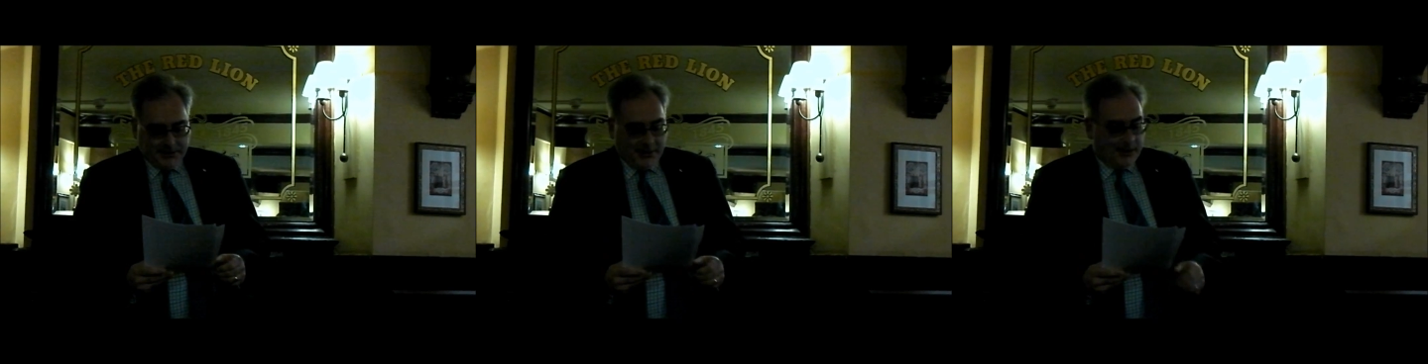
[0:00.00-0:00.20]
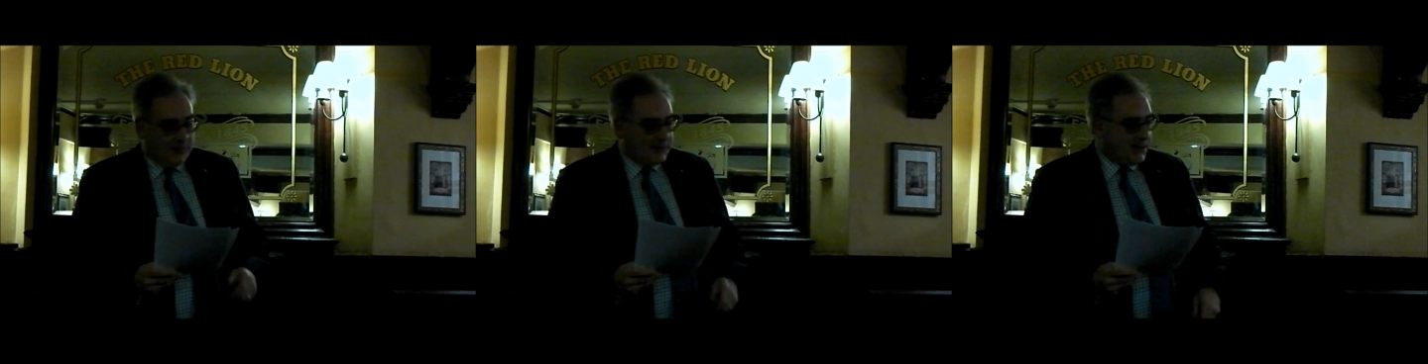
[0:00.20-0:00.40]

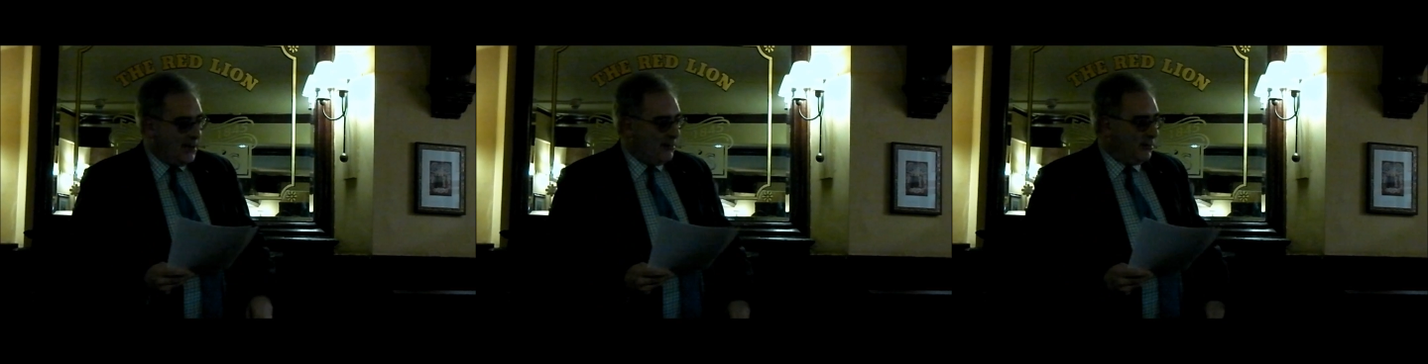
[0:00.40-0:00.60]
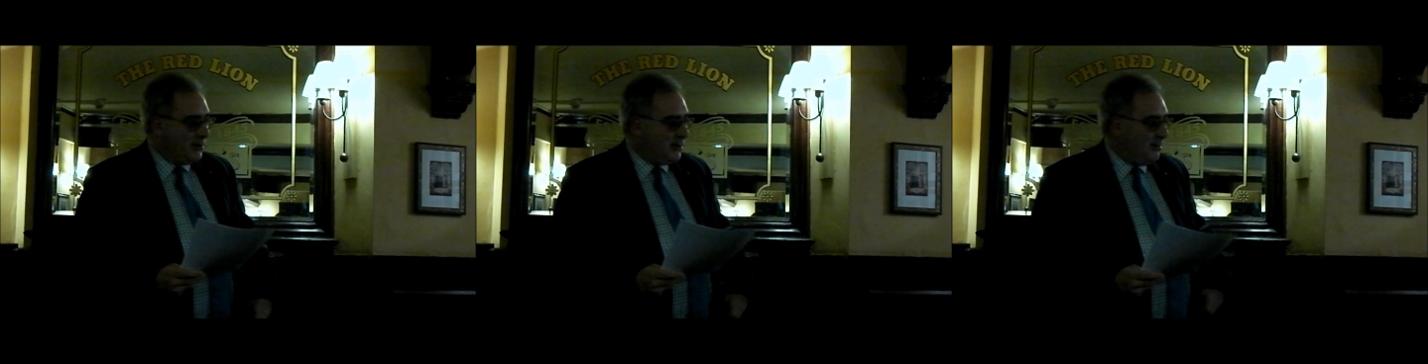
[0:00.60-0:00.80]
that I was
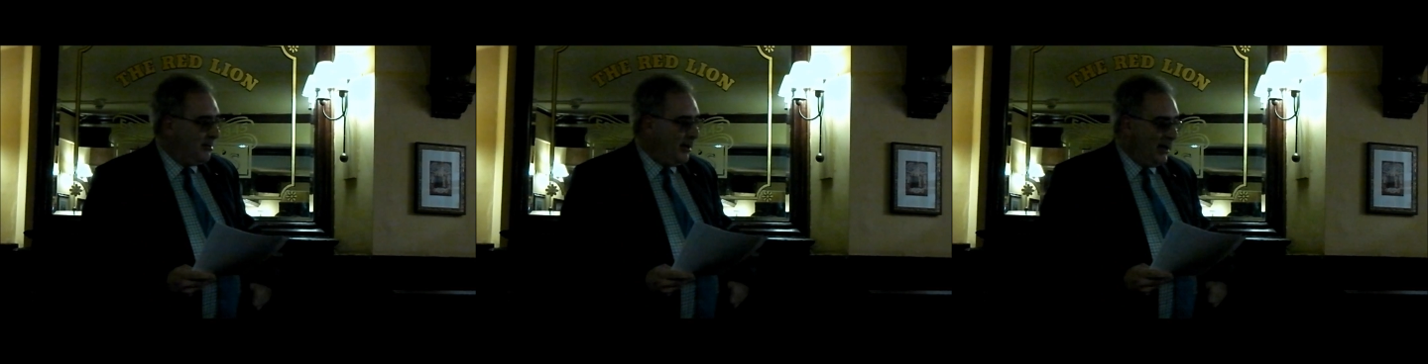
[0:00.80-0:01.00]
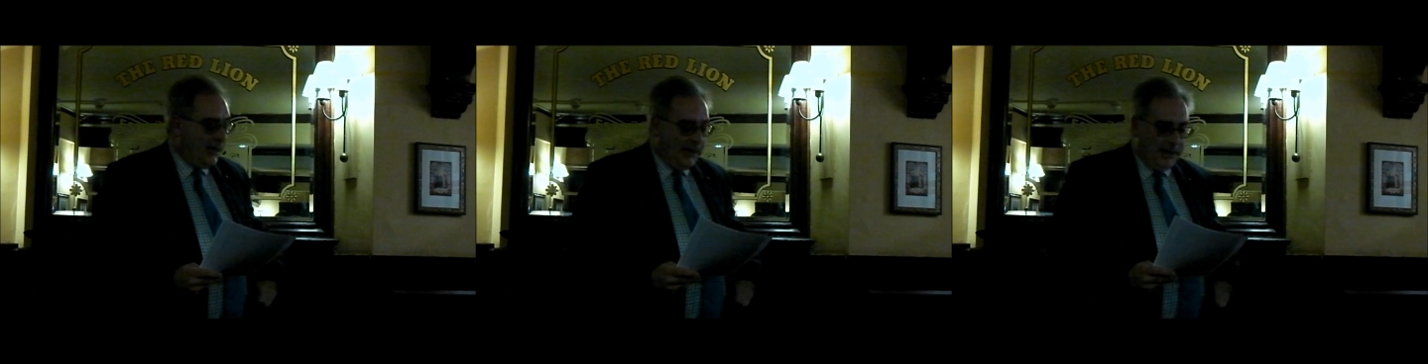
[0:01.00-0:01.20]
able to
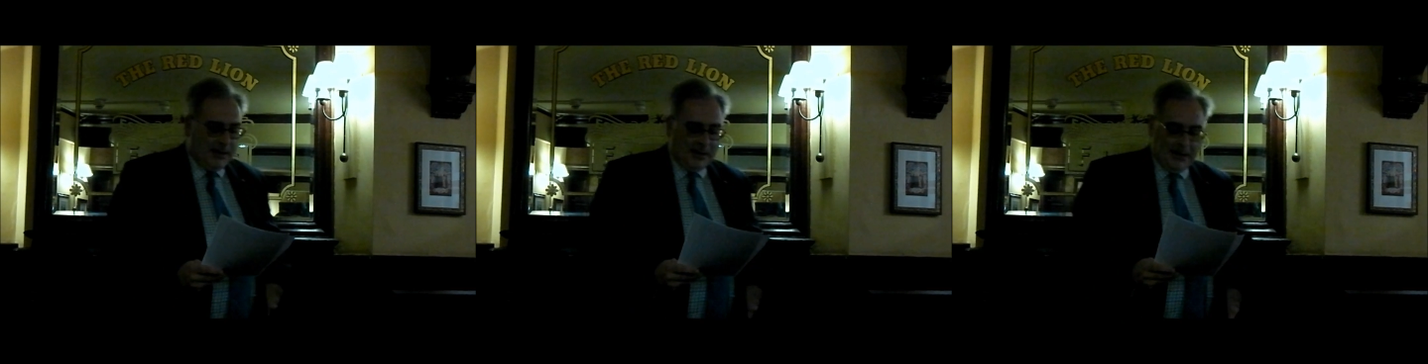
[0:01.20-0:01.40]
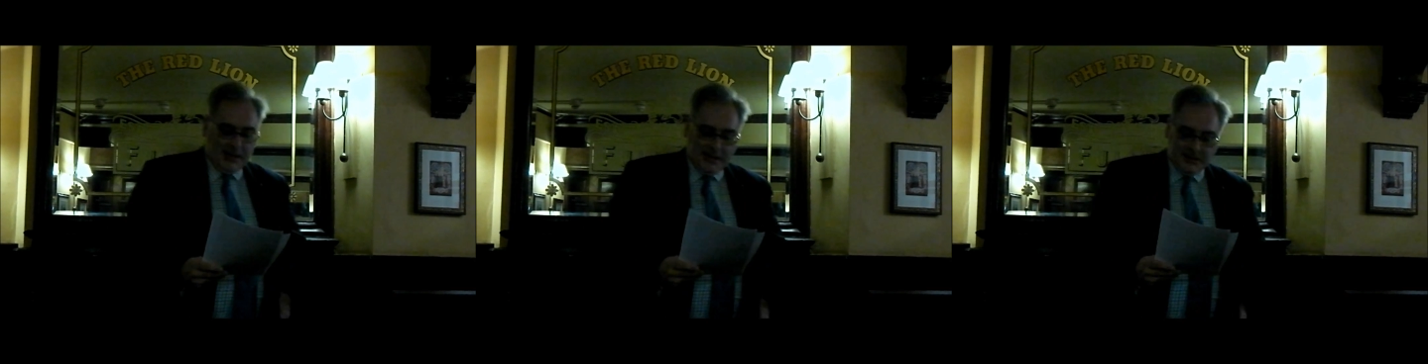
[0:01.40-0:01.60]
play
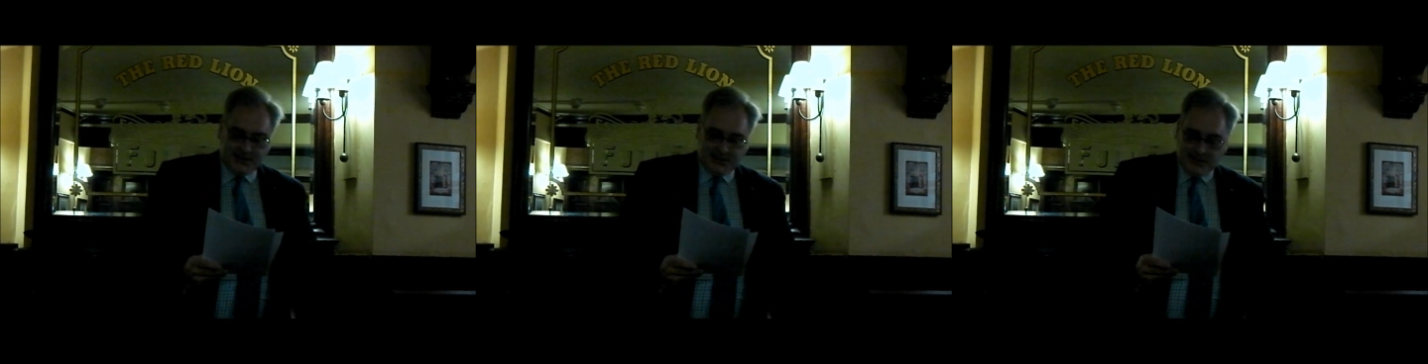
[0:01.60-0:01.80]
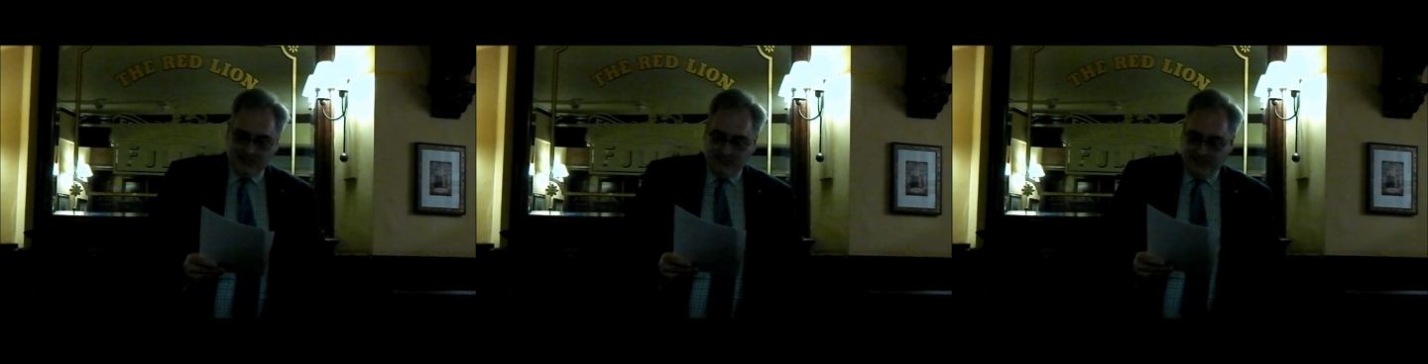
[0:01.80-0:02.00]

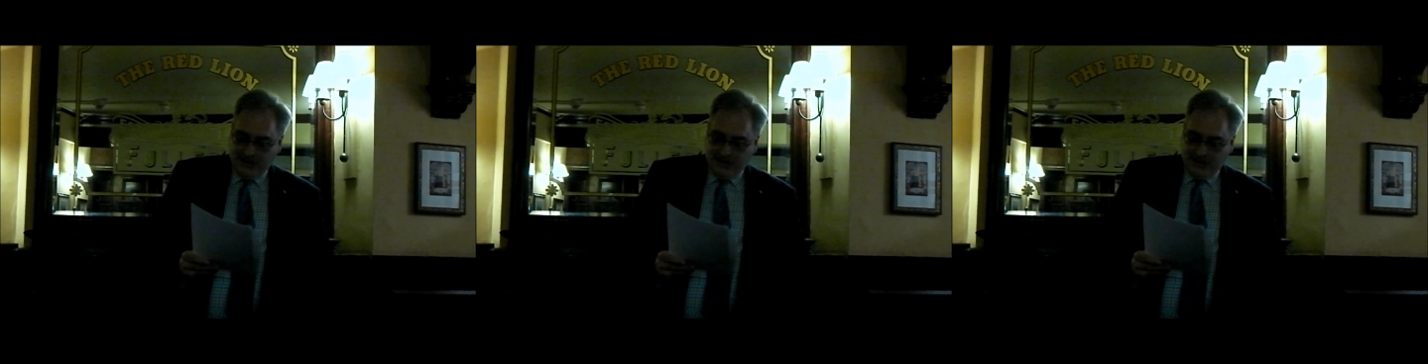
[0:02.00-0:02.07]
some